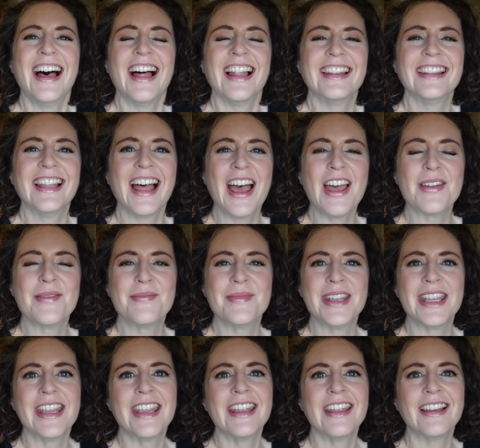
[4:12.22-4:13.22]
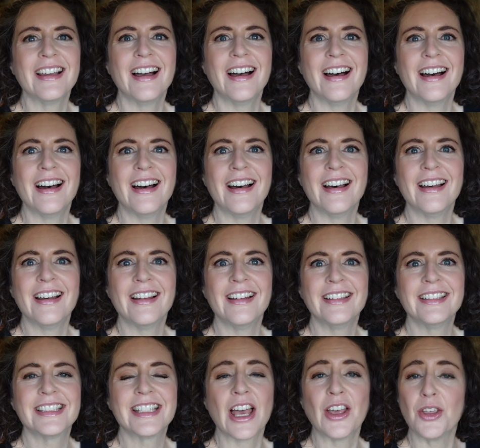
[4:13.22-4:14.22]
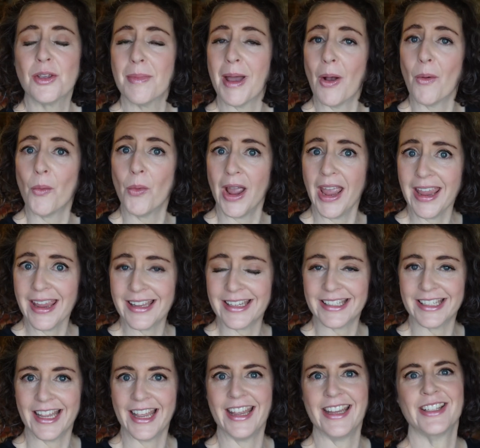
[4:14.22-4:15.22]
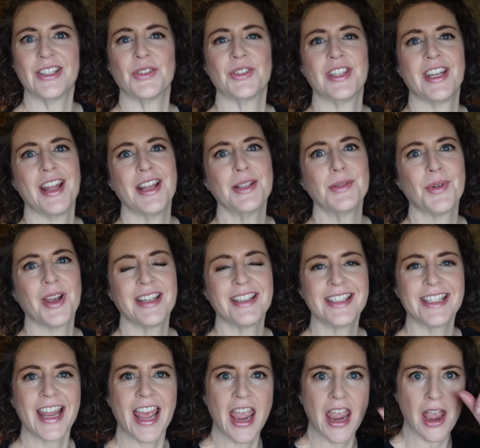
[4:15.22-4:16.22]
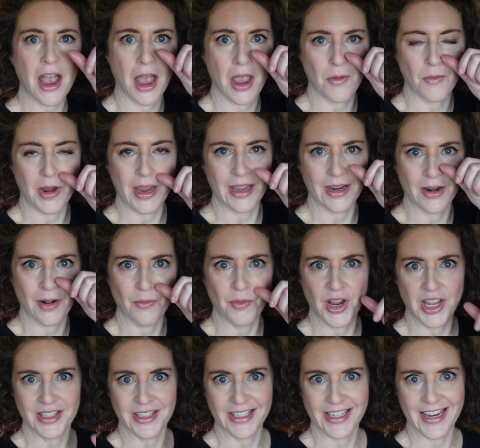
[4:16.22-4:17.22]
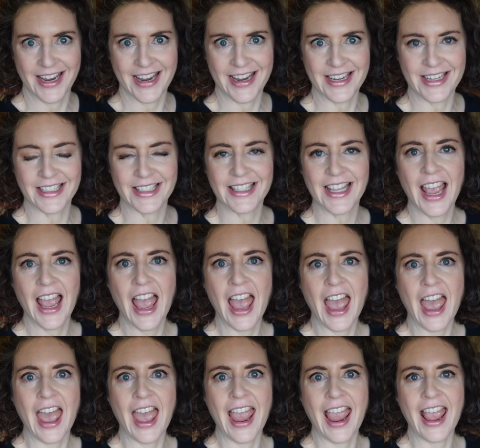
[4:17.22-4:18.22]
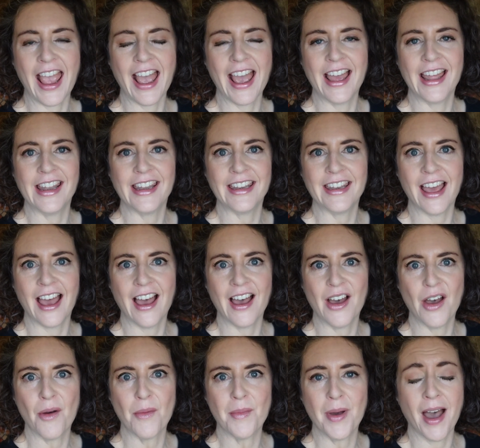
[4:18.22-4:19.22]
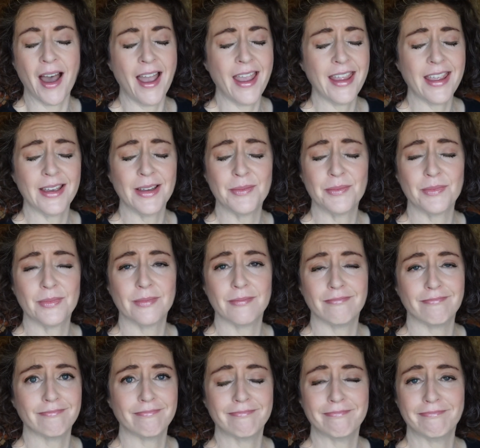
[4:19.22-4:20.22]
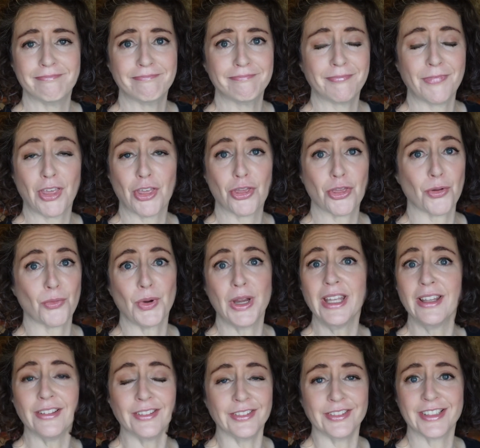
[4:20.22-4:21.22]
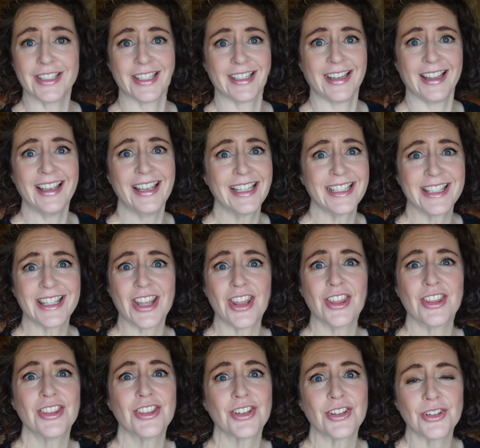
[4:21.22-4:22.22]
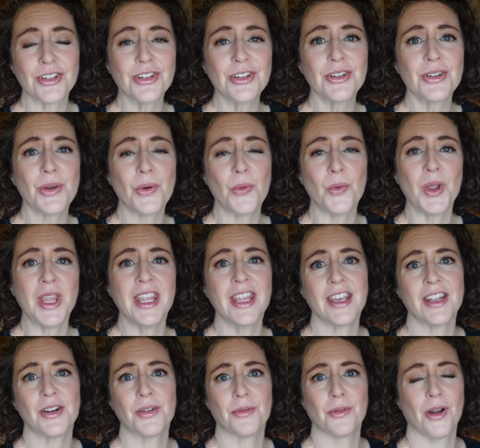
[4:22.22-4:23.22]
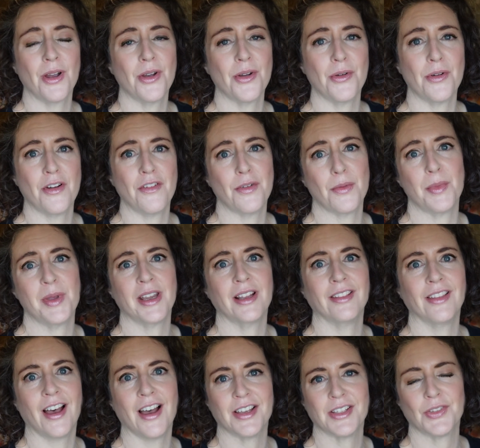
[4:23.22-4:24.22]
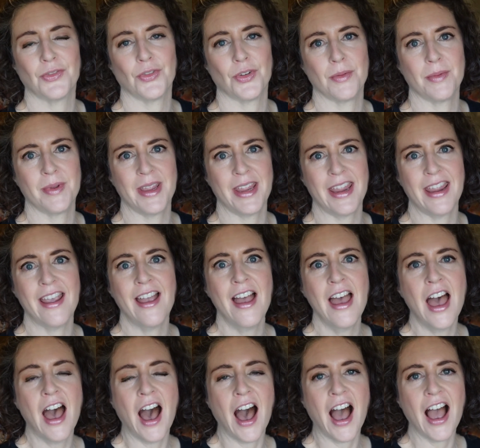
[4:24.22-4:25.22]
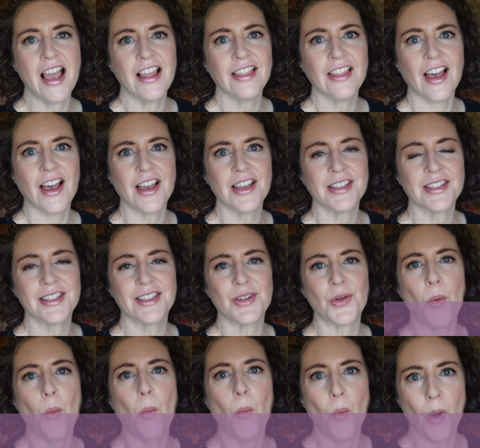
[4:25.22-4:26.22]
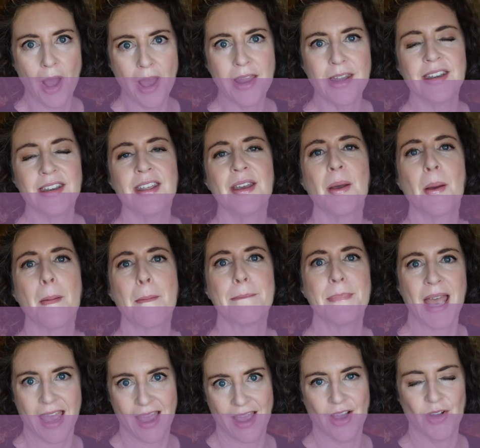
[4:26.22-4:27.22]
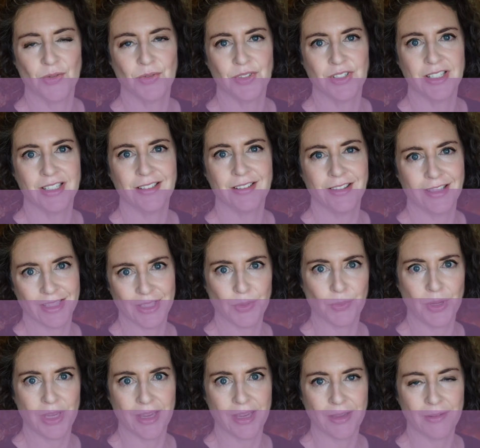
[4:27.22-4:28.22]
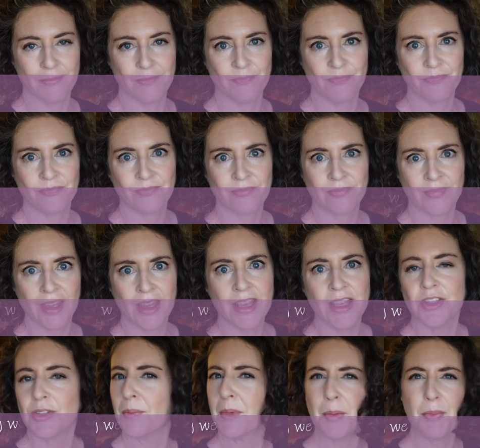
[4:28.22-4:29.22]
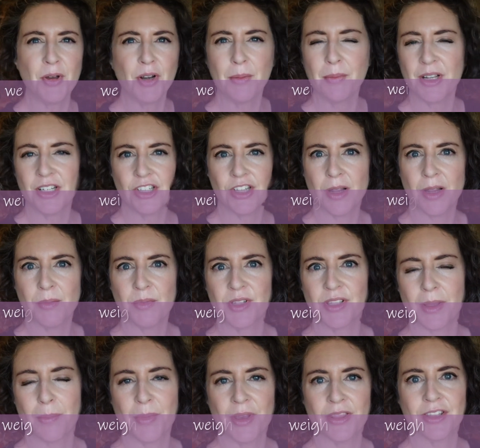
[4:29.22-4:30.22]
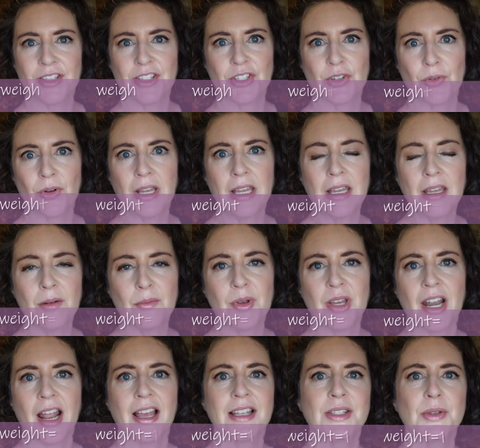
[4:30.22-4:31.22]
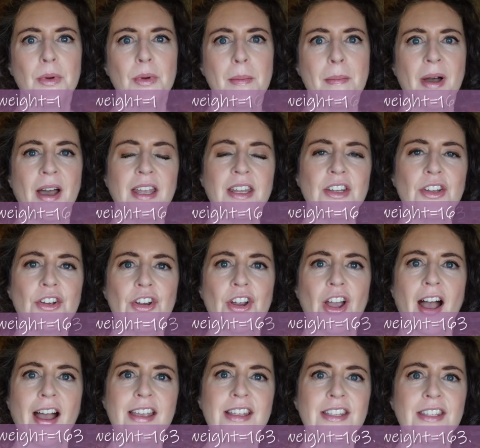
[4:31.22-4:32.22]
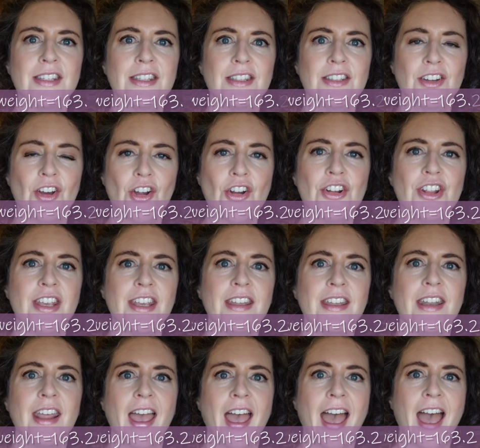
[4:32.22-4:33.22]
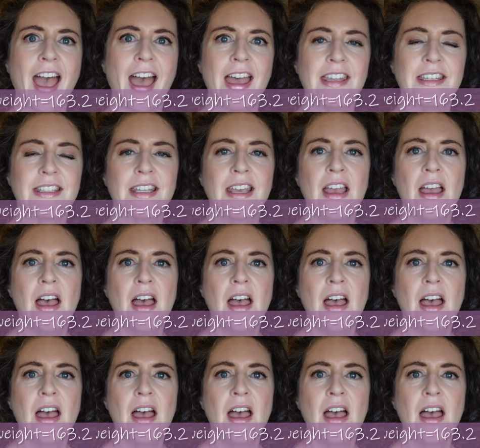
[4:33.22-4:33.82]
let me uh, tell you about weigh-in day. So today is Wednesday. I weigh in on Wednesdays, and um, I am thrilled. That's the third week in a row of a big loss for me. I lost one pound this week. I'm gonna put a bunch of numbers up on the screen, but as a reminder, I started at